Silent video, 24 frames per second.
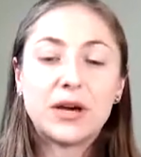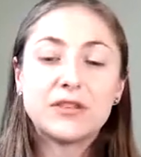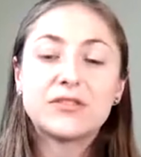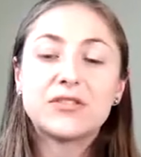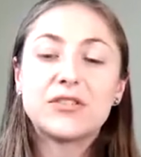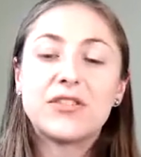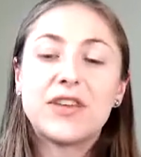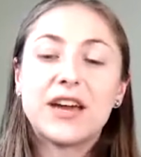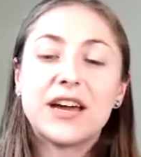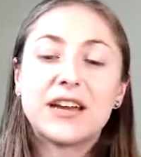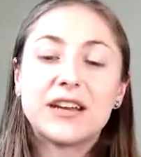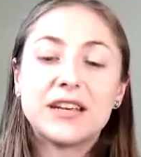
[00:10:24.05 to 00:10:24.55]
So
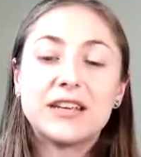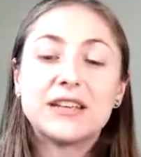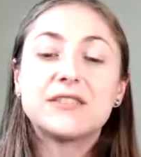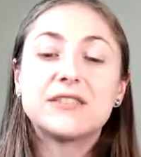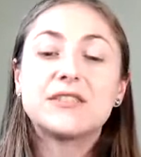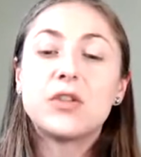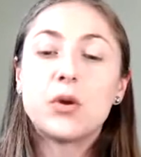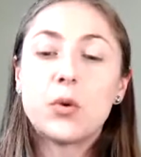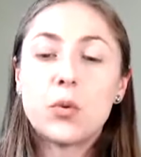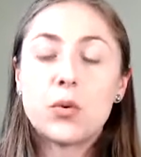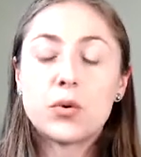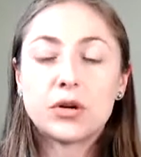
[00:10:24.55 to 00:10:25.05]
that is
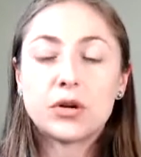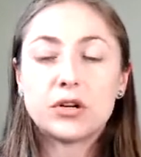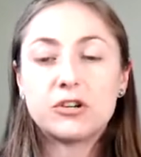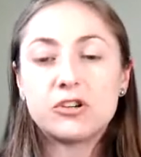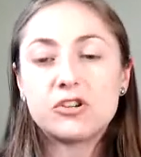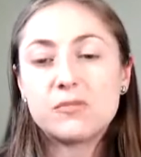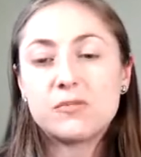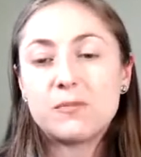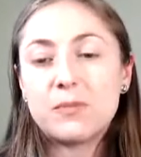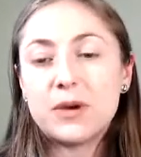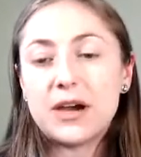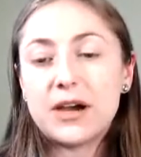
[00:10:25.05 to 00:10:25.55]
the
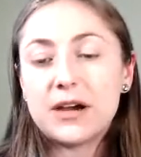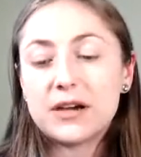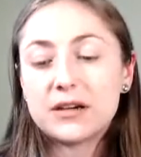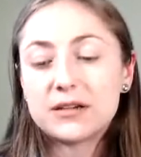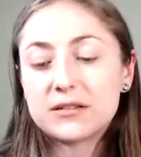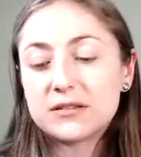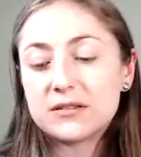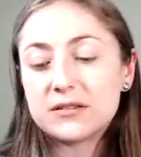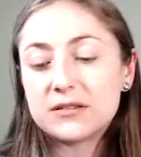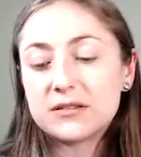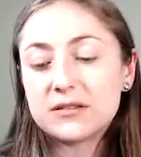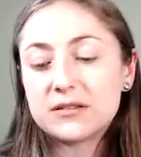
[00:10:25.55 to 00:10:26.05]
orange
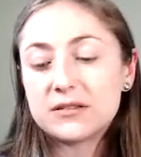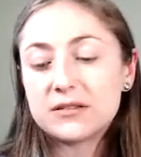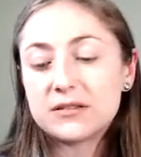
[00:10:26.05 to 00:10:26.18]
box.